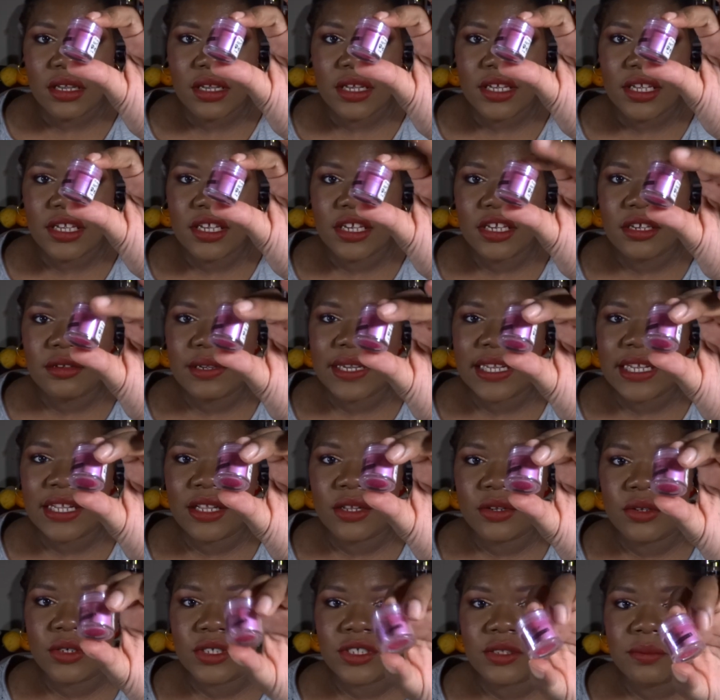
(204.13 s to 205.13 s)
Here it
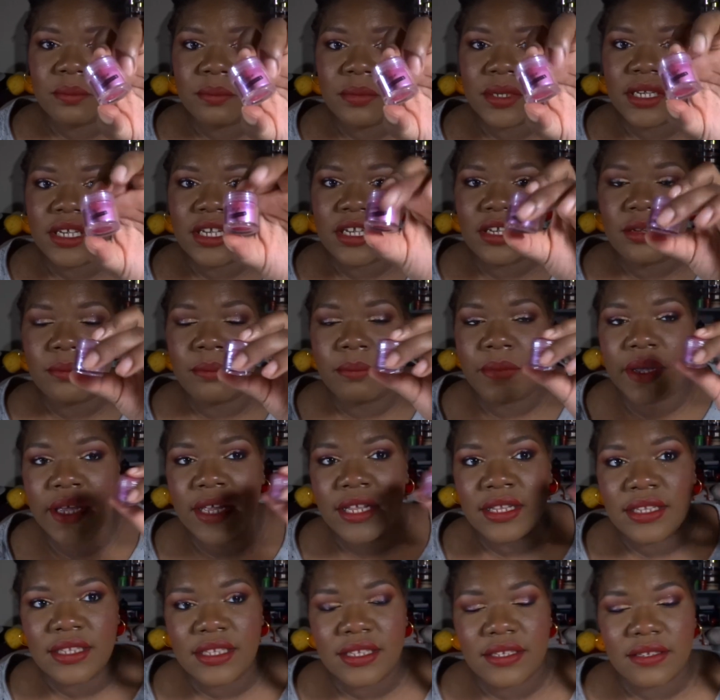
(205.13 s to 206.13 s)
looks pink,
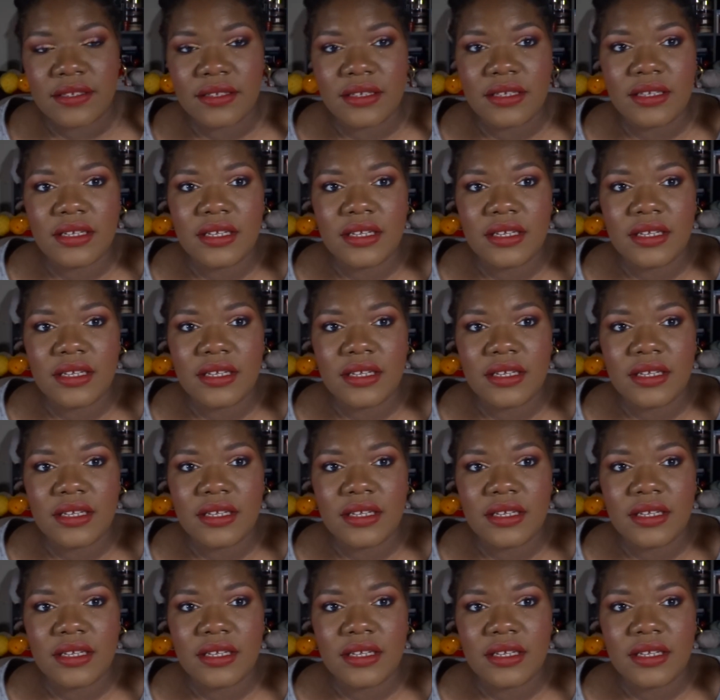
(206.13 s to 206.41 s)
but